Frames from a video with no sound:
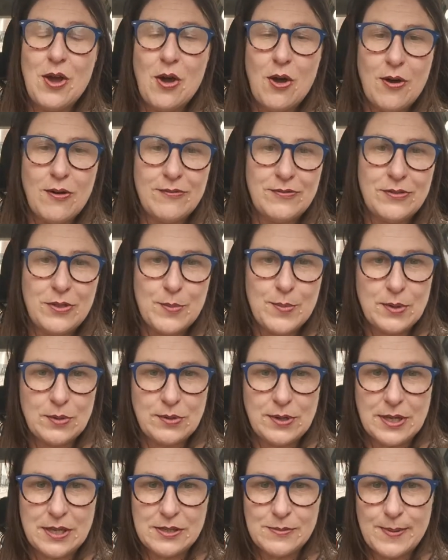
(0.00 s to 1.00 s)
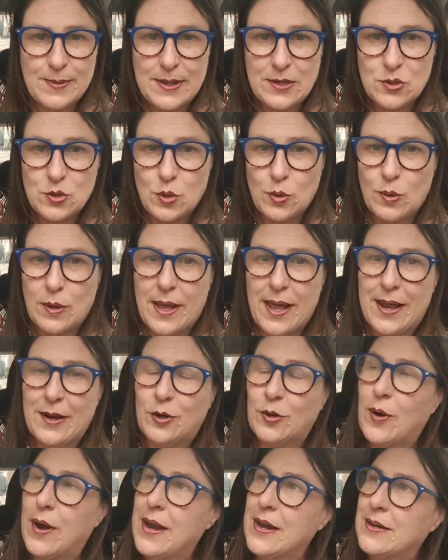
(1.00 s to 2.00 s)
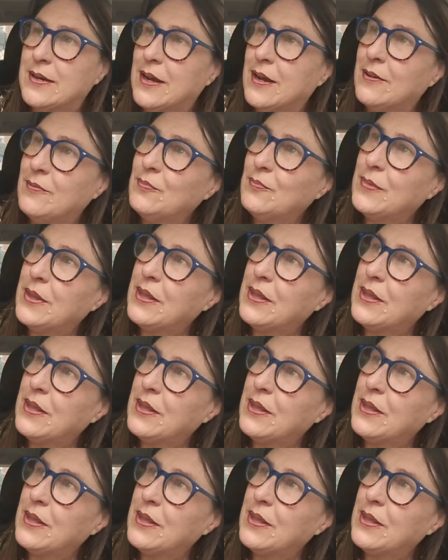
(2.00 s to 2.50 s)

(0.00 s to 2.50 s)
of the buildings being taller and grander